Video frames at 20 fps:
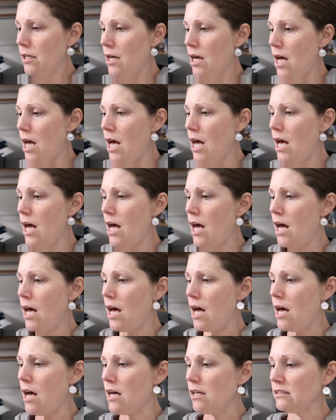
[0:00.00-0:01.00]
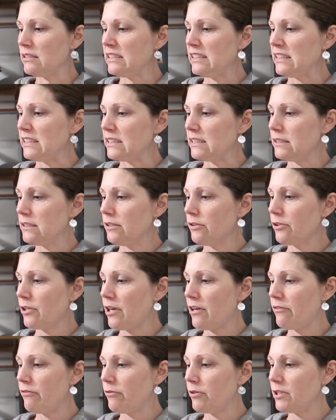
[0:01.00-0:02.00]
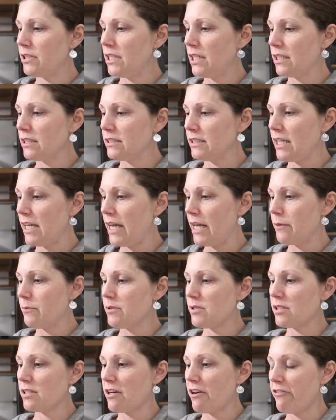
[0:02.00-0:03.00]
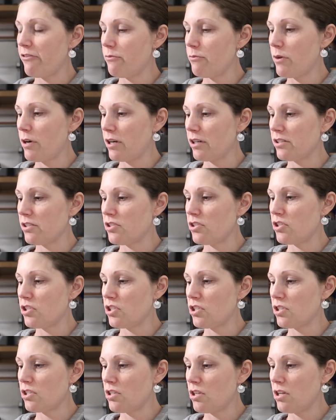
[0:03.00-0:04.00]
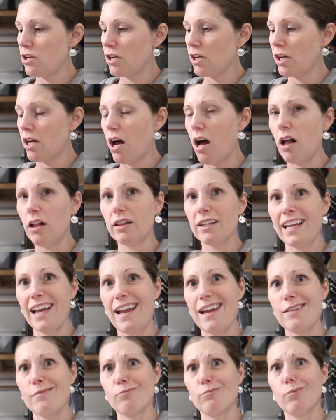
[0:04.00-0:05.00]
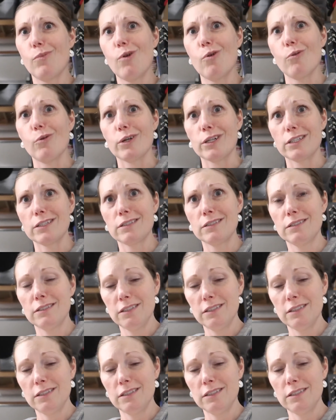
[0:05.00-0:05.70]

Uh, ooh, great for duct tape, scuff marks, caulk, and more.